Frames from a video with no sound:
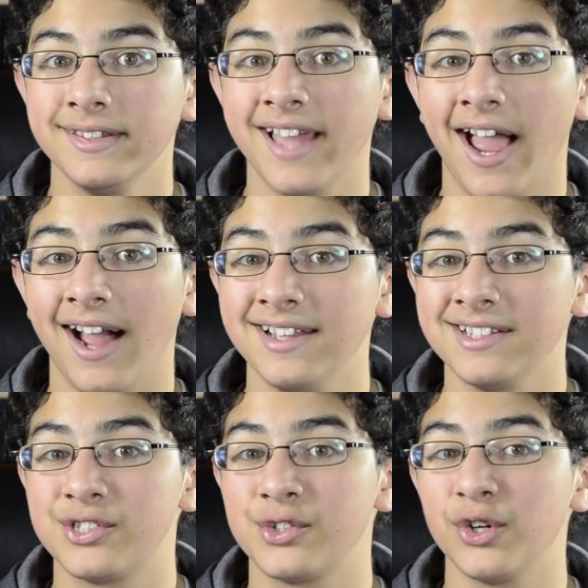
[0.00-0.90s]
Yeah,
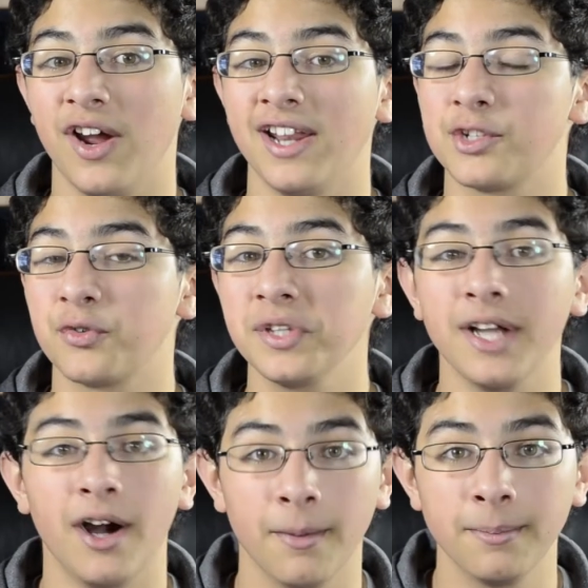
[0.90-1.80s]
it's true and it's
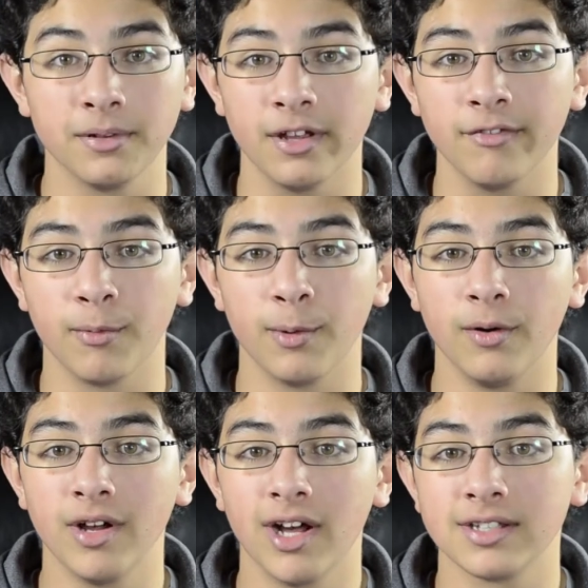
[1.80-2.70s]
really unbelievable.